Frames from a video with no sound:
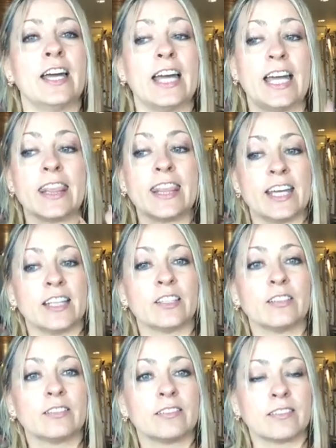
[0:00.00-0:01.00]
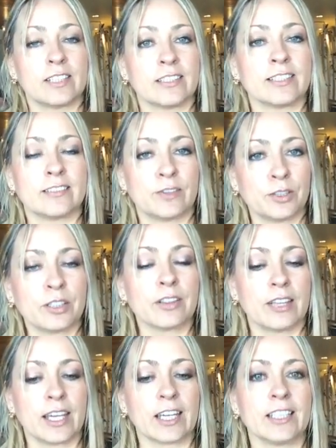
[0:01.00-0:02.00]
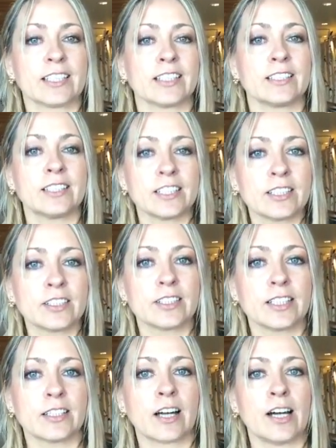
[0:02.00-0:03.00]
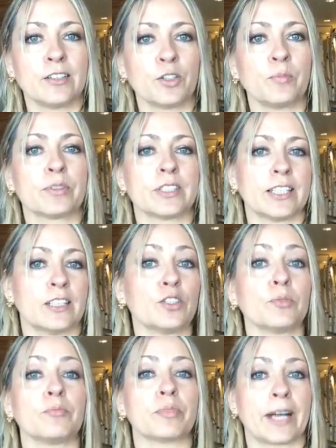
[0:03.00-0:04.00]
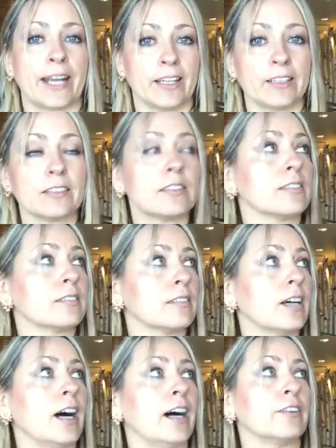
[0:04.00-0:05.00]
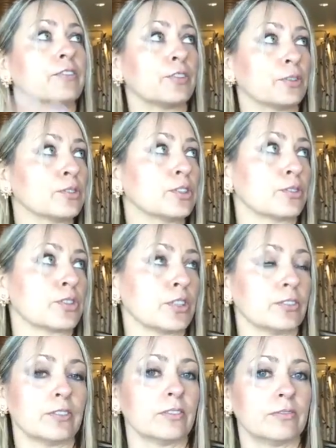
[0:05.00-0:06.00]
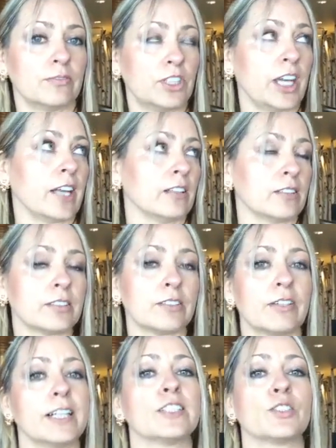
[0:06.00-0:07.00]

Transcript: And then this third thing is consistency in how you present your brand through social channels, right?